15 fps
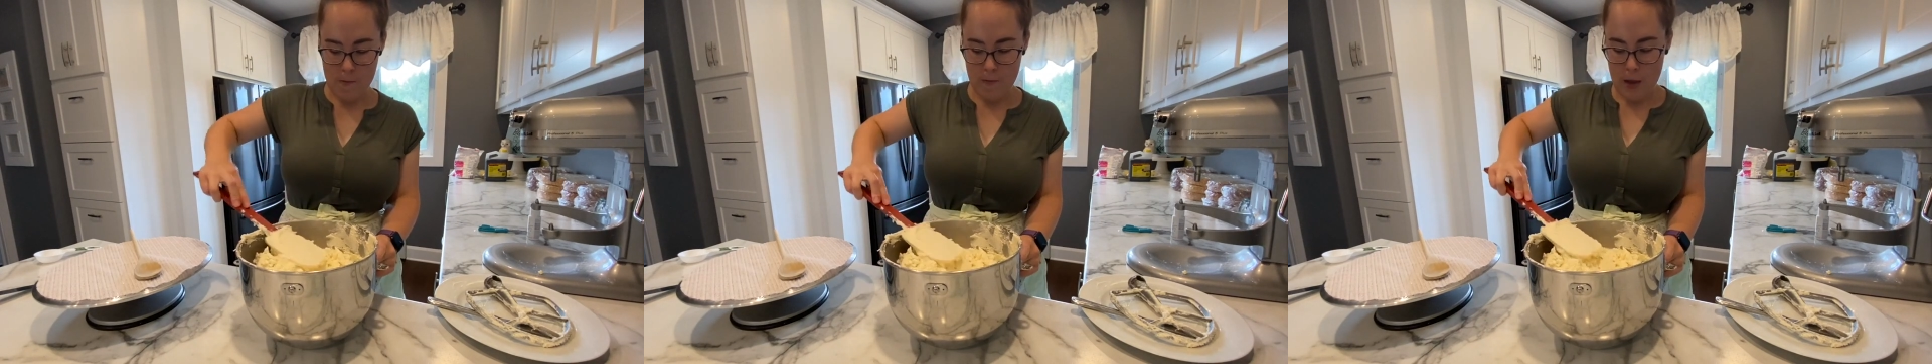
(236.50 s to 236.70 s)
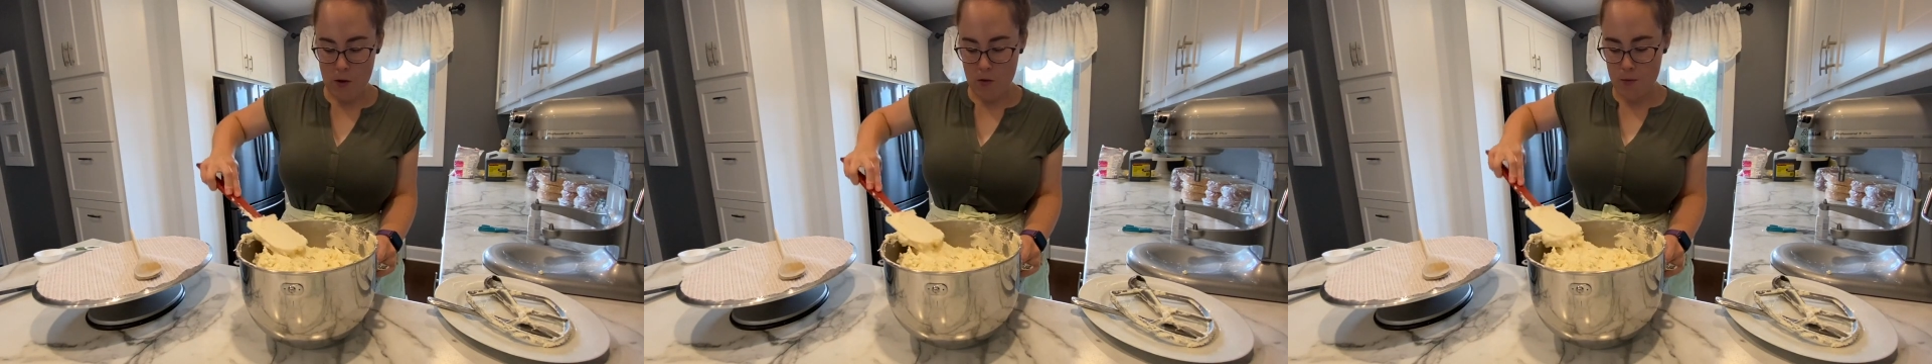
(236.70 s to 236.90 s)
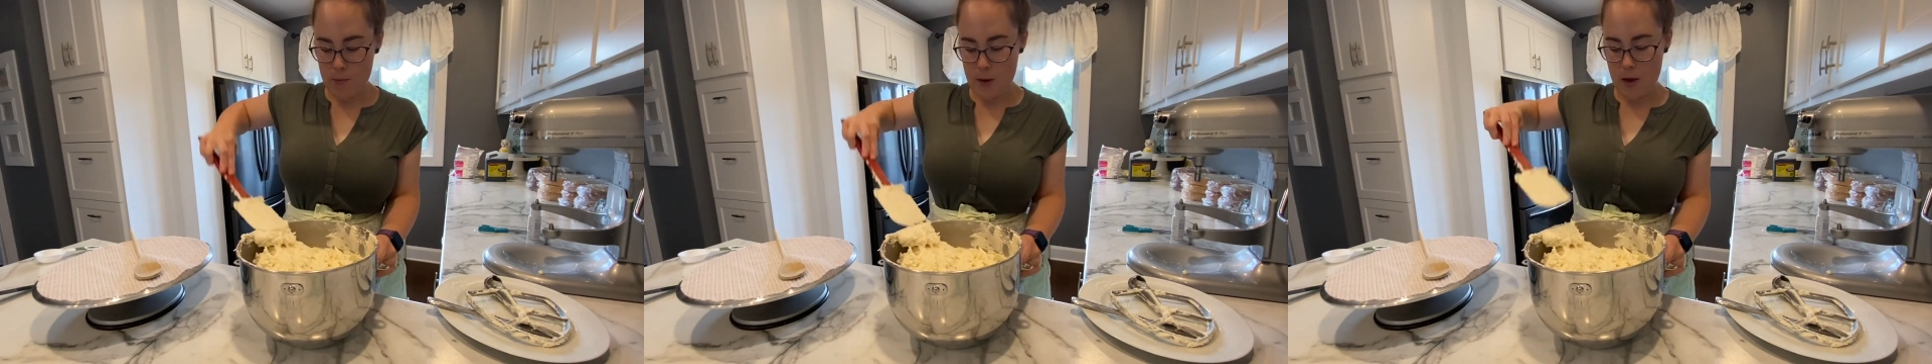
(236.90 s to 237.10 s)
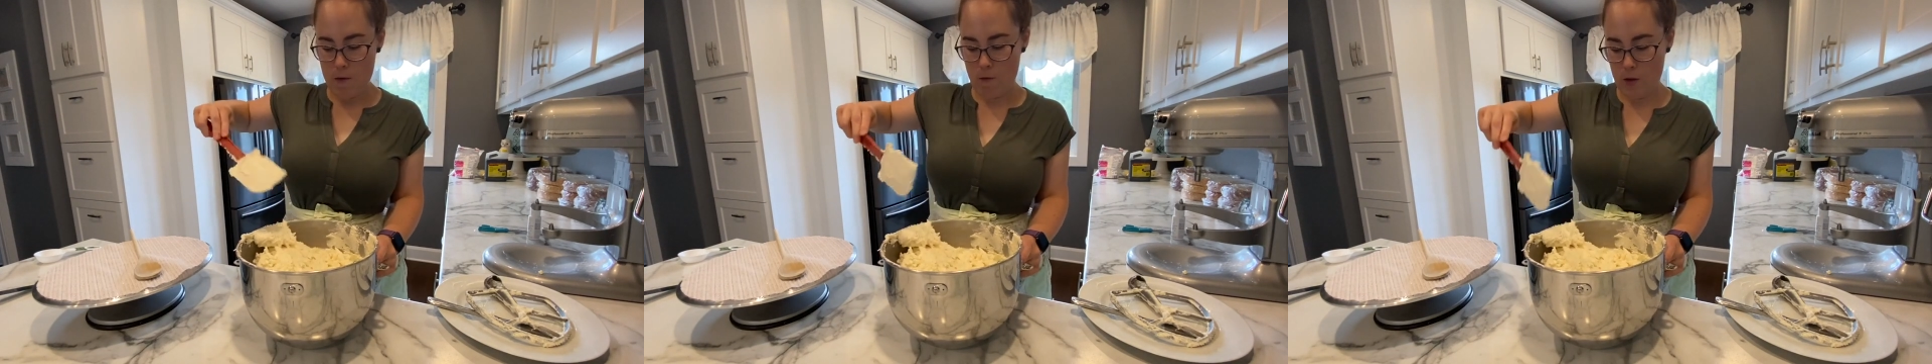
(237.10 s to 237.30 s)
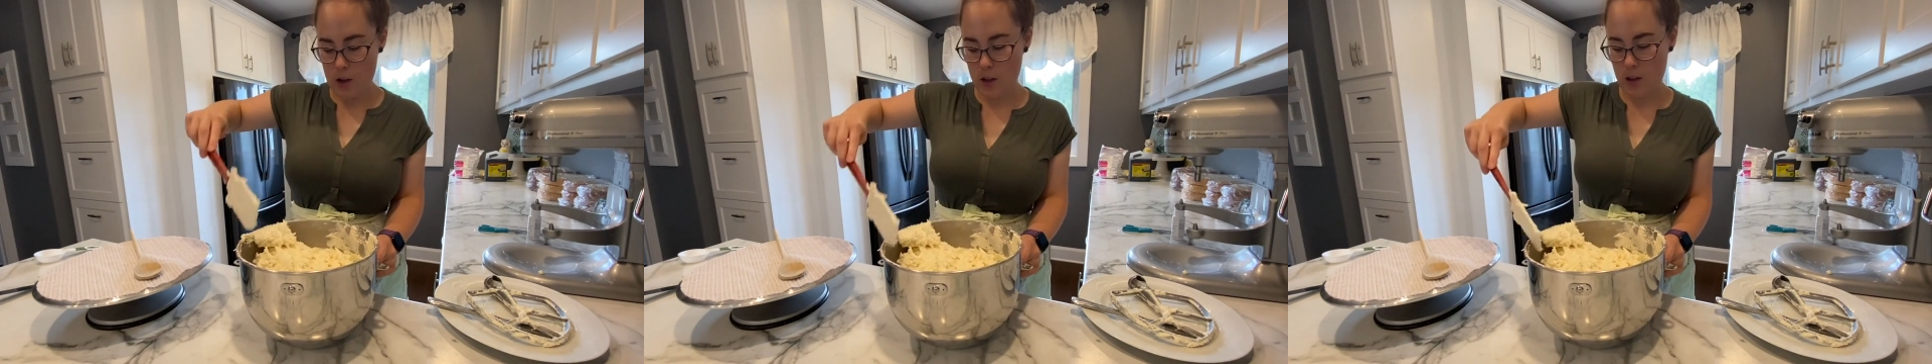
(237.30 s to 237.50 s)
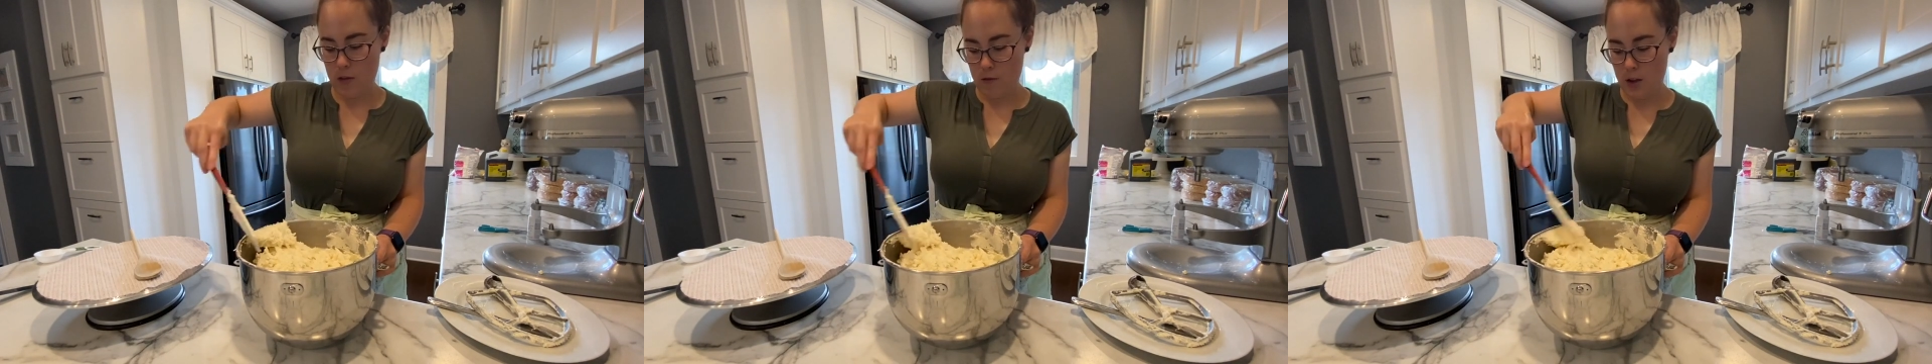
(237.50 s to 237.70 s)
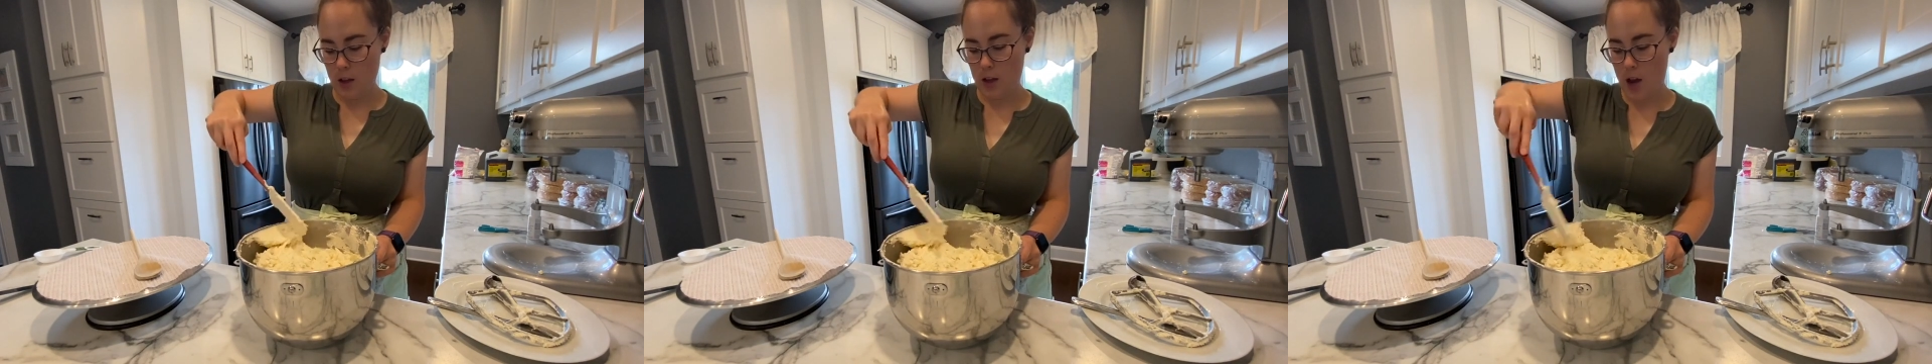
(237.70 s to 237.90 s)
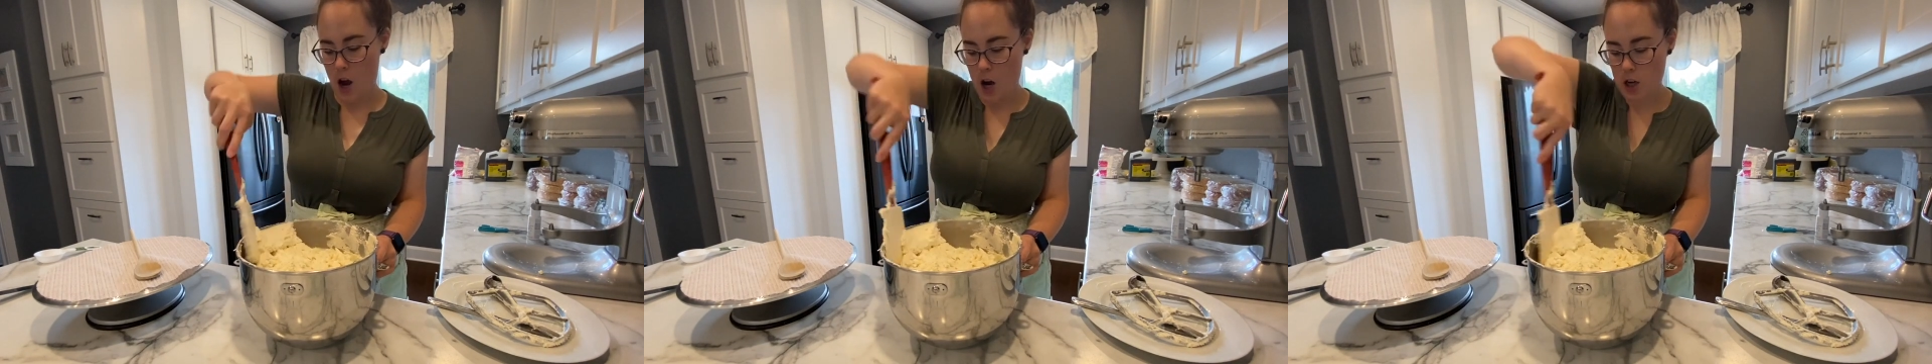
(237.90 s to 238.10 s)
it would be really,
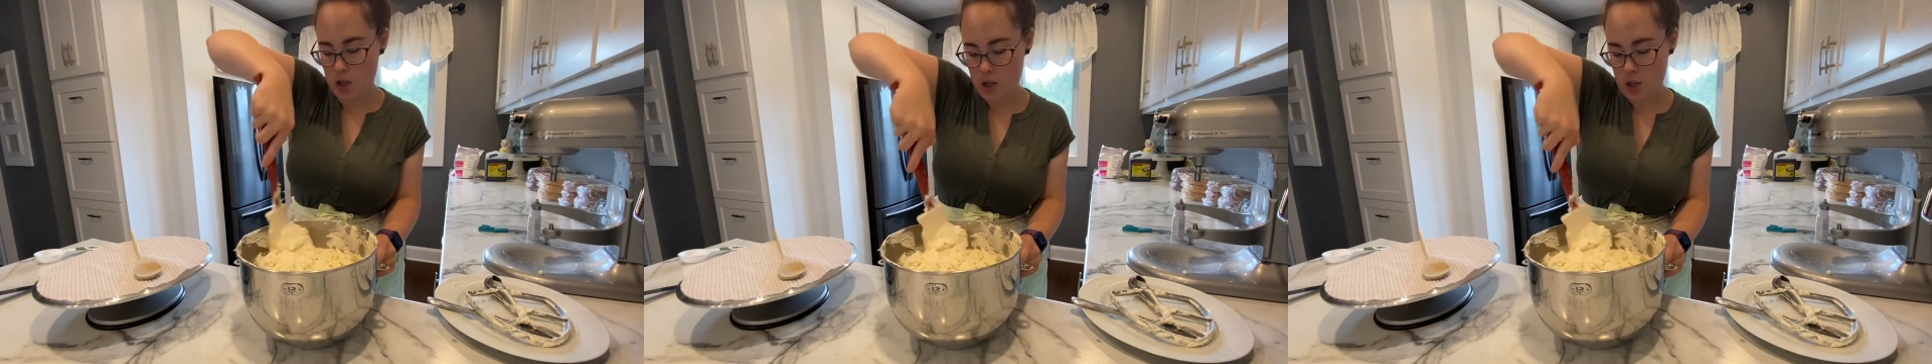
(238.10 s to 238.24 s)
really hard